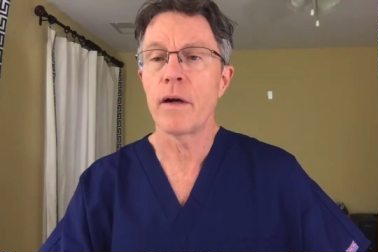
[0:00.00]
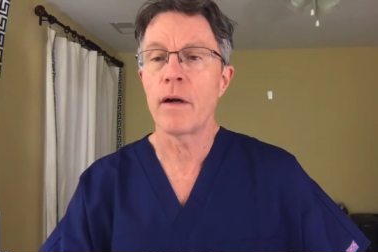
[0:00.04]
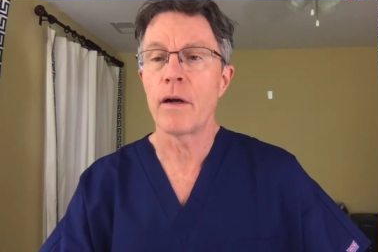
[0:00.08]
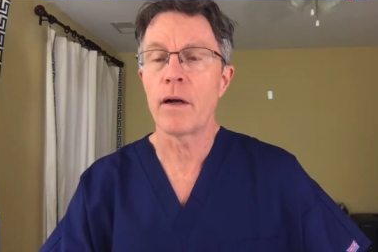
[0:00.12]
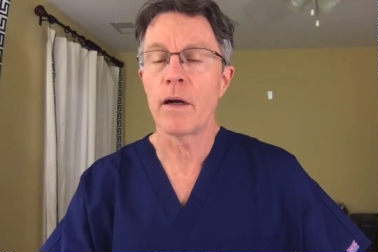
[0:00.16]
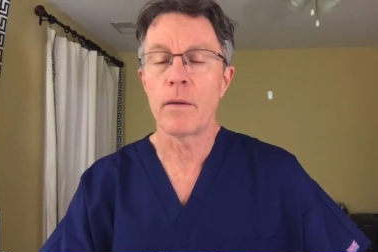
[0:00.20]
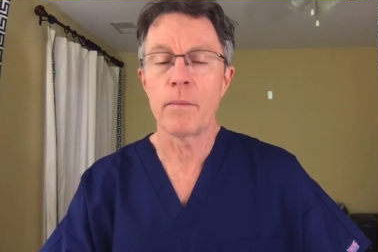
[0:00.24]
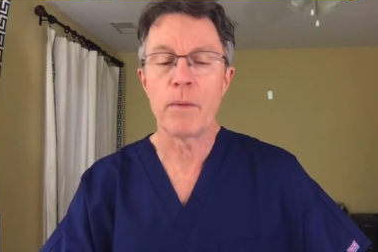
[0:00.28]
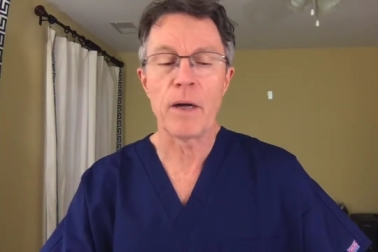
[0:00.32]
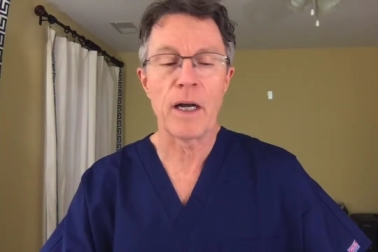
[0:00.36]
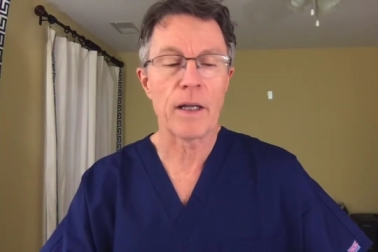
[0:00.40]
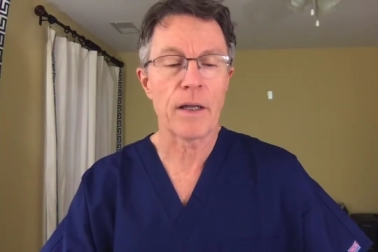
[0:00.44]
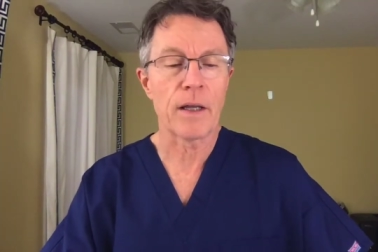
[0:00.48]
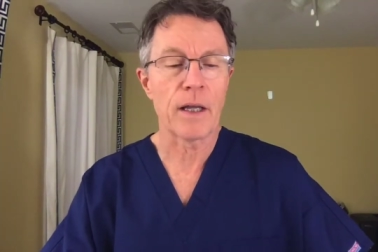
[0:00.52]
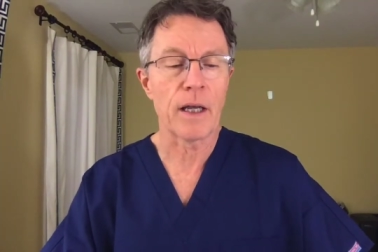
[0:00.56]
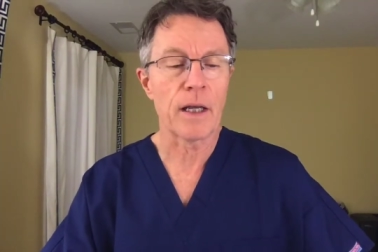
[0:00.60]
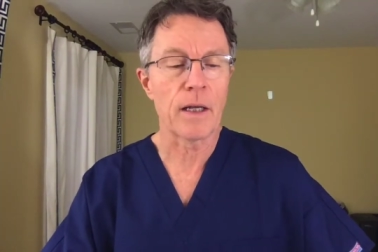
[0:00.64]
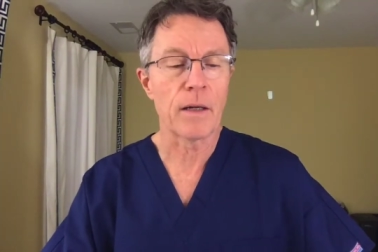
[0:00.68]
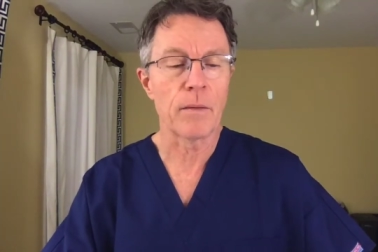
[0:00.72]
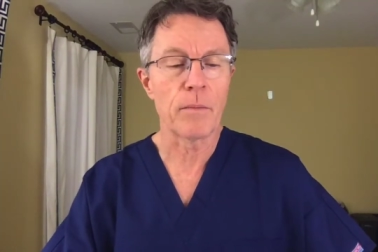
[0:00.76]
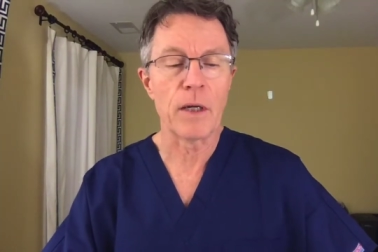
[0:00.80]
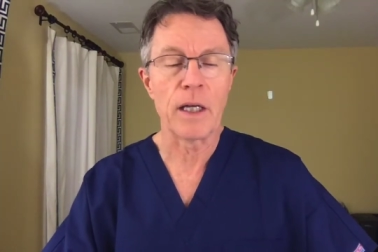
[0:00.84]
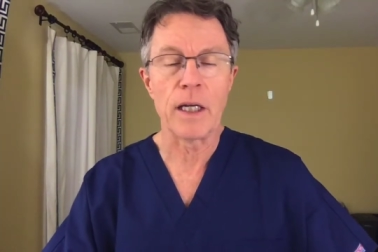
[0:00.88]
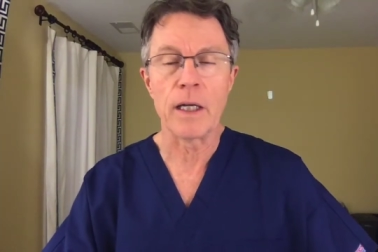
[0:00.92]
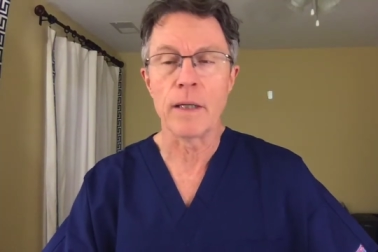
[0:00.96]
about that in
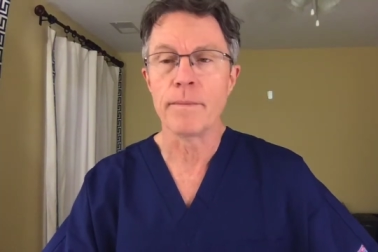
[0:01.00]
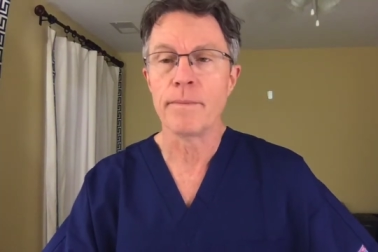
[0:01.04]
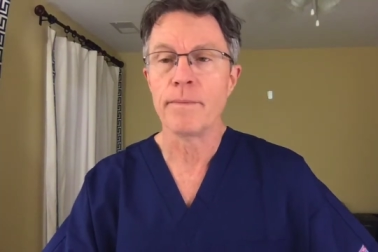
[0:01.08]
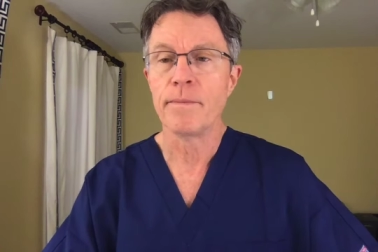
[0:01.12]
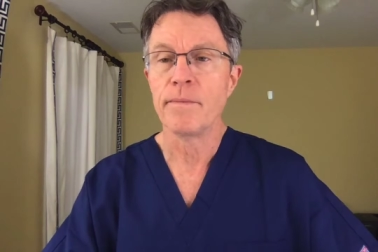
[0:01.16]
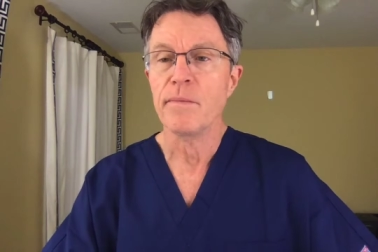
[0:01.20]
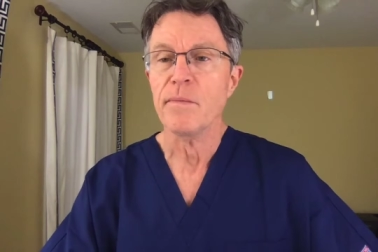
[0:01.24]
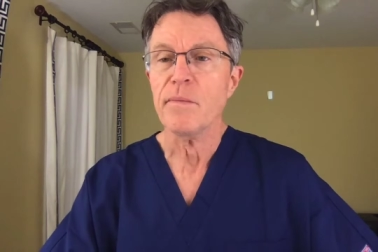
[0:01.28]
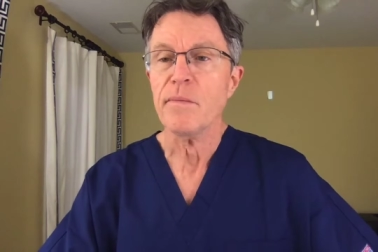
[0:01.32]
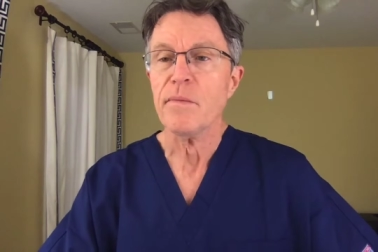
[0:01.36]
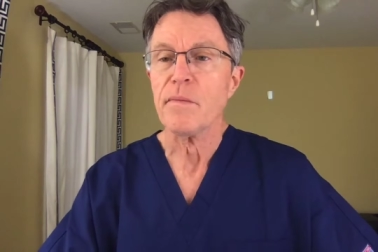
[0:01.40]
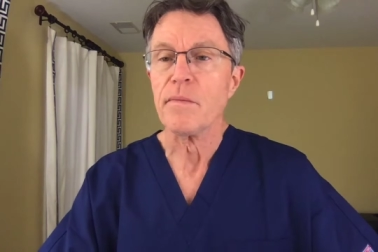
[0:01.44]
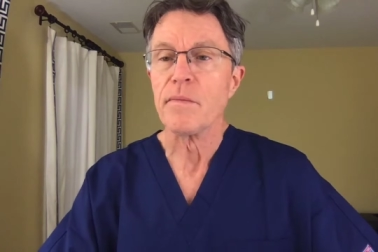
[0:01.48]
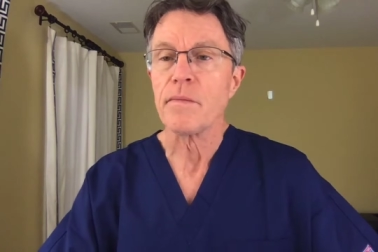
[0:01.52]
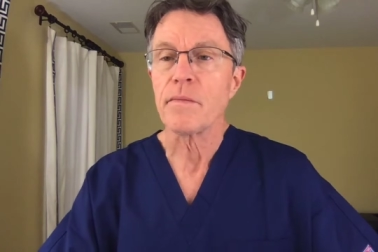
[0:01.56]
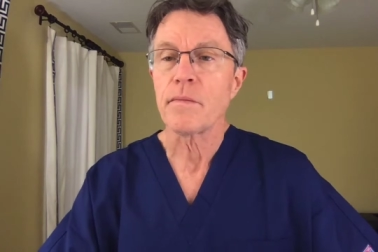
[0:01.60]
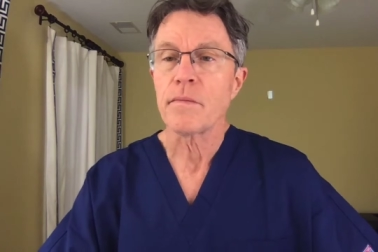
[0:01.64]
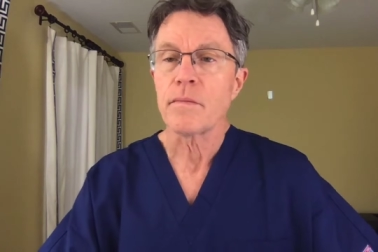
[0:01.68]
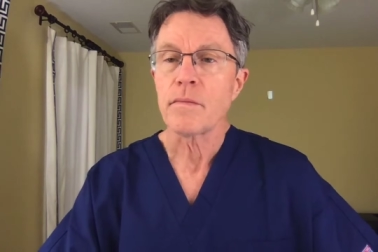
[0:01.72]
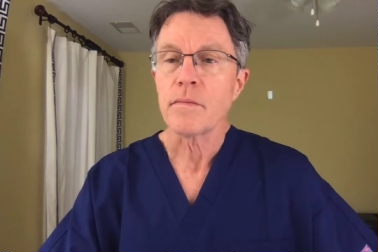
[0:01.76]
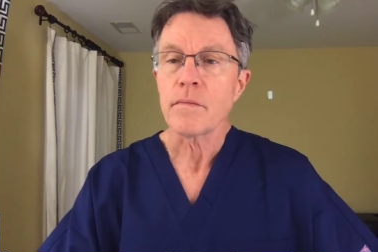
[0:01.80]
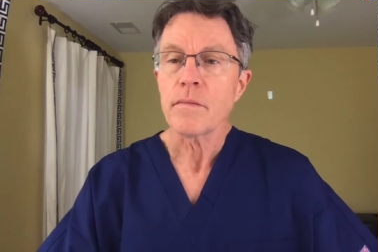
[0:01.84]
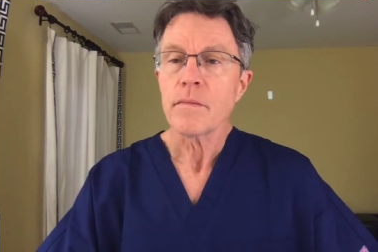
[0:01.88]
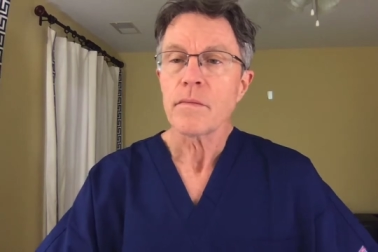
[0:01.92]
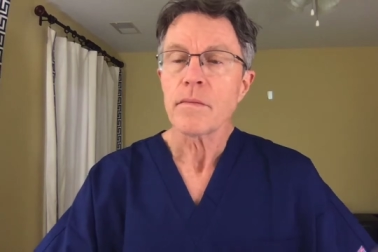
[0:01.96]
a minute.
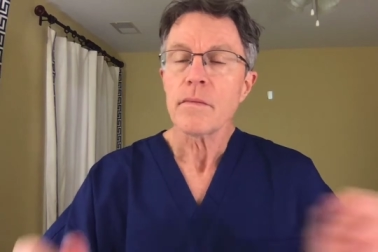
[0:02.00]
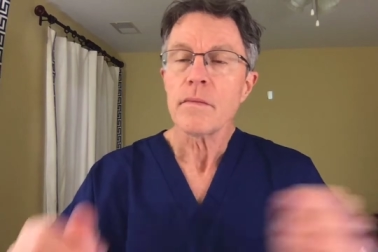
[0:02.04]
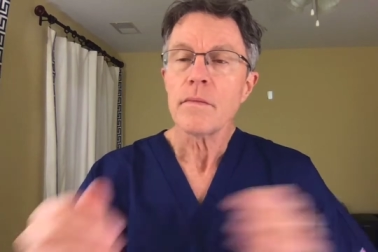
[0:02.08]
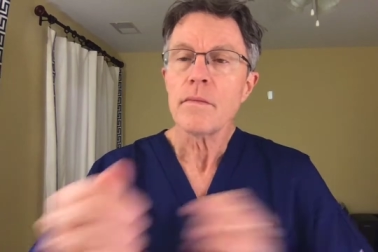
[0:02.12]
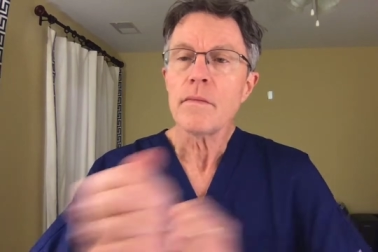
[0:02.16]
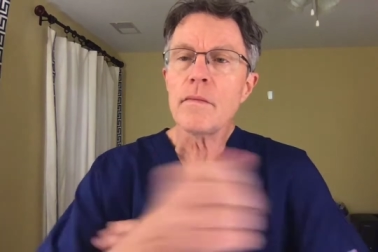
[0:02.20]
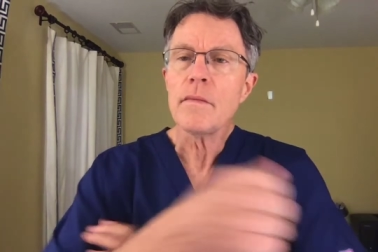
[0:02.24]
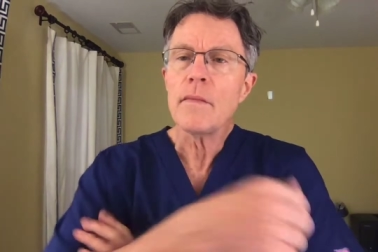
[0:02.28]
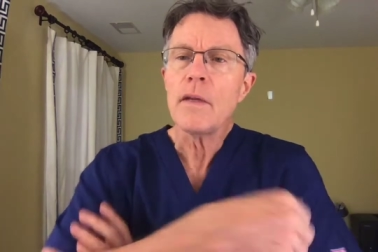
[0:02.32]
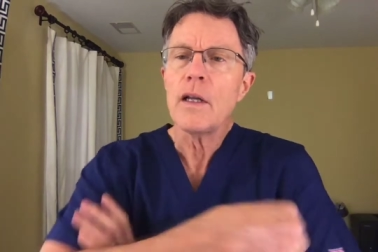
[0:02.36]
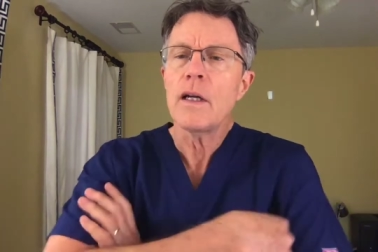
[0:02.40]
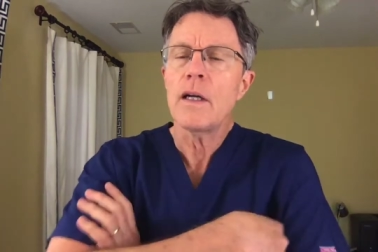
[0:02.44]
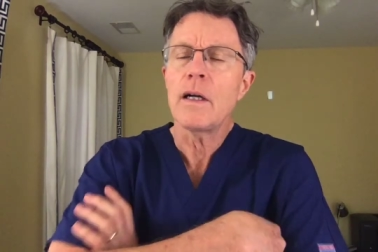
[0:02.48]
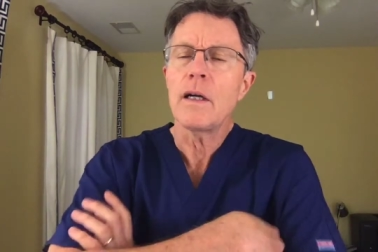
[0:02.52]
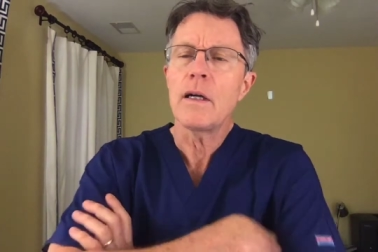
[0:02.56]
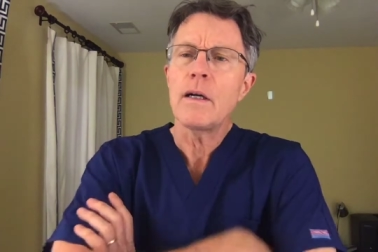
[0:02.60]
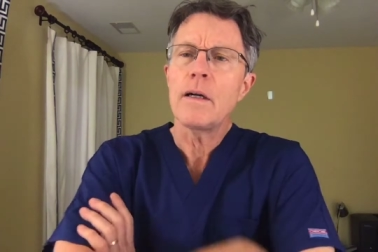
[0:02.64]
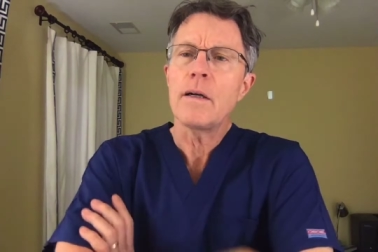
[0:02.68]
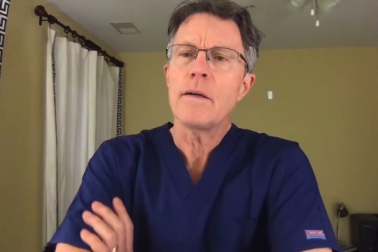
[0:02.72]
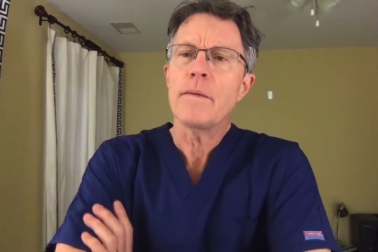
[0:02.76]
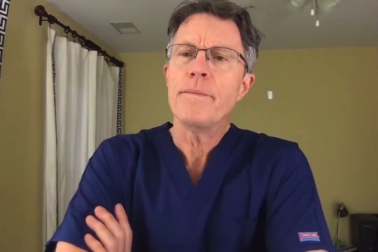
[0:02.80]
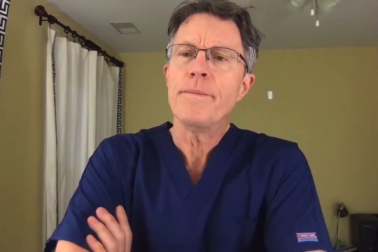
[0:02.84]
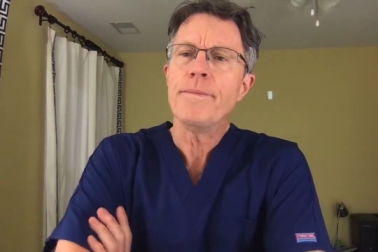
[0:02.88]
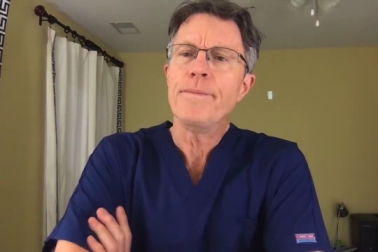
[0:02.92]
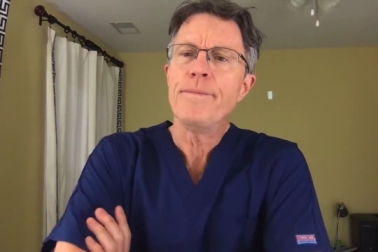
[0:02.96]

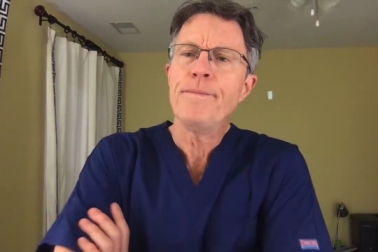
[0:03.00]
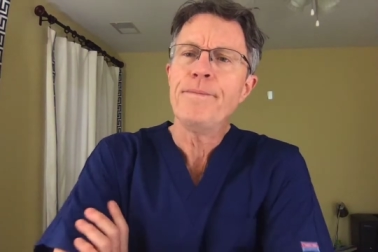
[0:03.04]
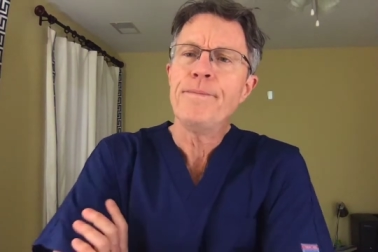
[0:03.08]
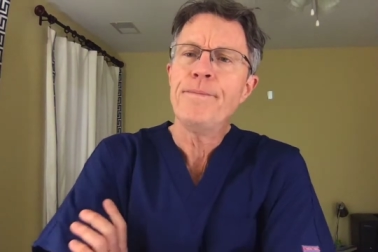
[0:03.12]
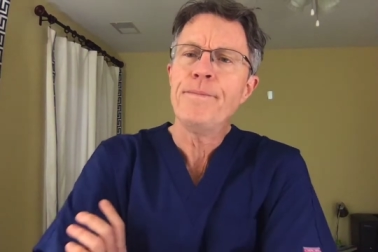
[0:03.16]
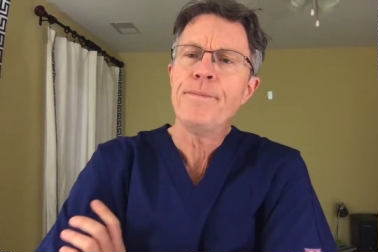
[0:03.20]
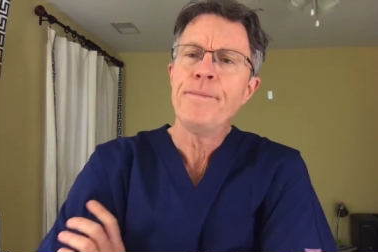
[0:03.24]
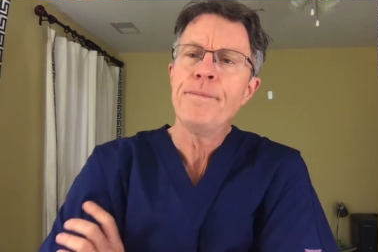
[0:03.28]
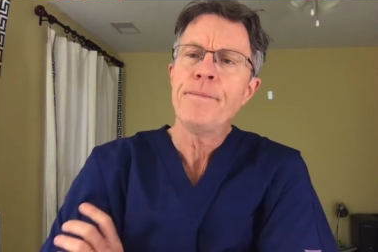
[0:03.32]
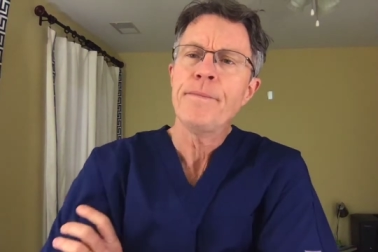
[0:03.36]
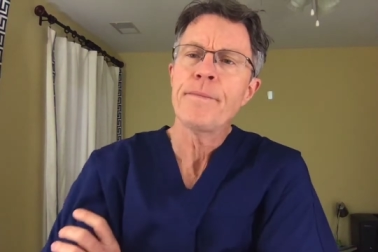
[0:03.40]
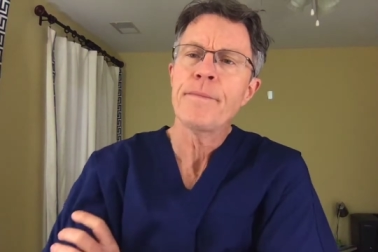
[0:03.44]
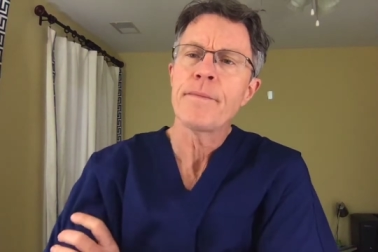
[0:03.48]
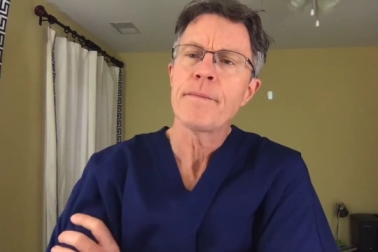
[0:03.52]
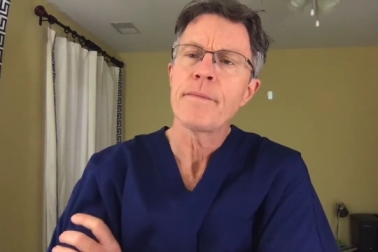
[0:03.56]
Um,